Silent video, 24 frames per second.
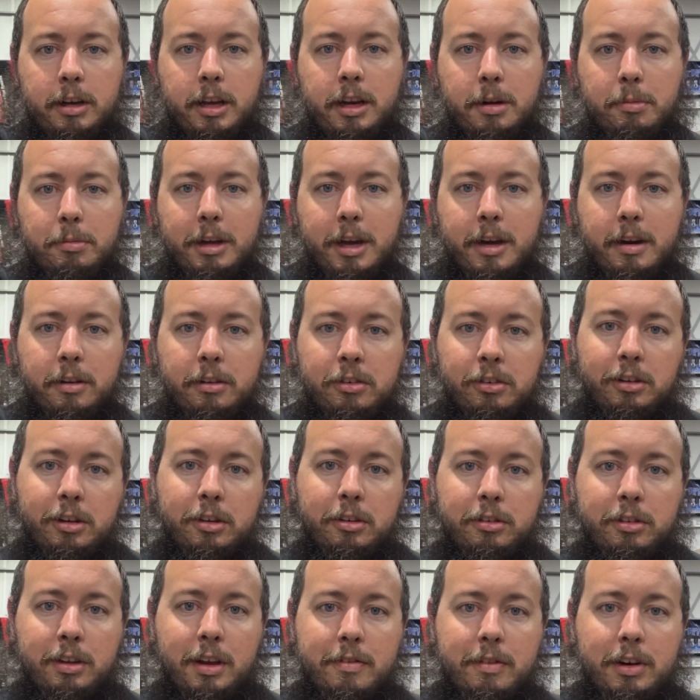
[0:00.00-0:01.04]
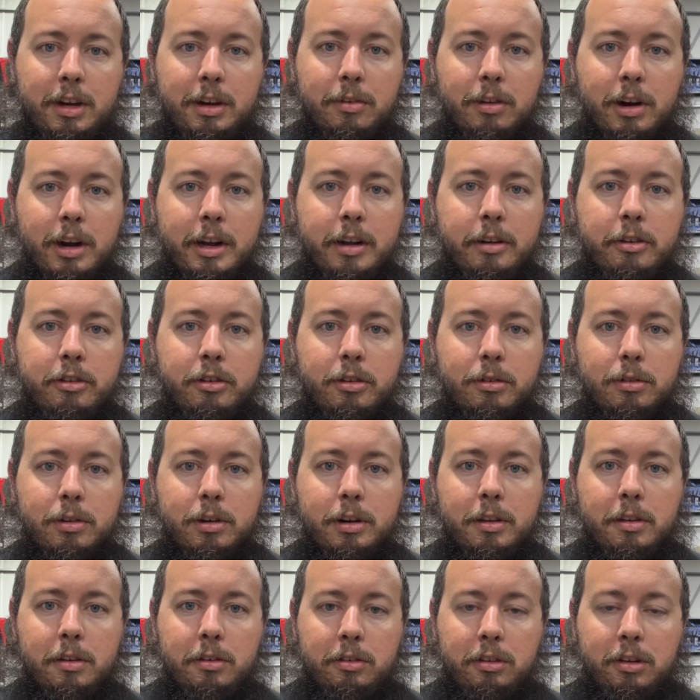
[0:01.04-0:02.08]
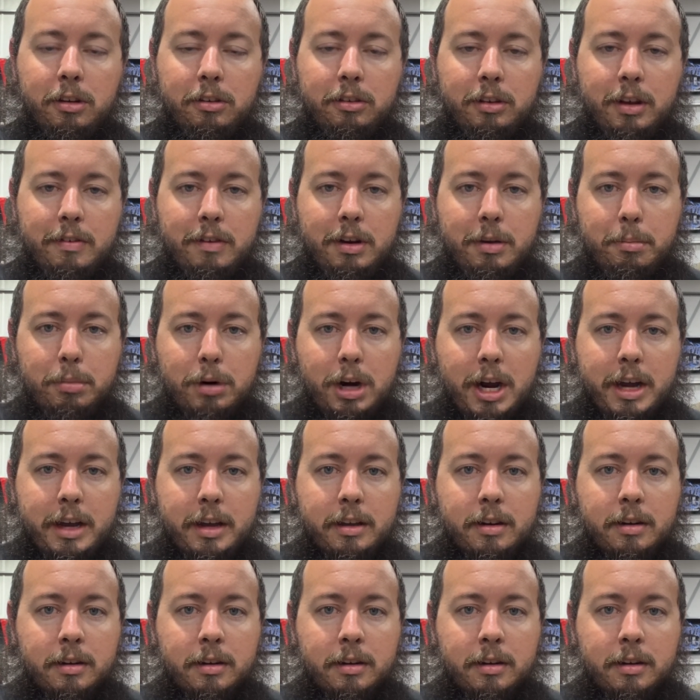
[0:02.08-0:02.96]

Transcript: get him down in 670 range to run in the 670 bracket.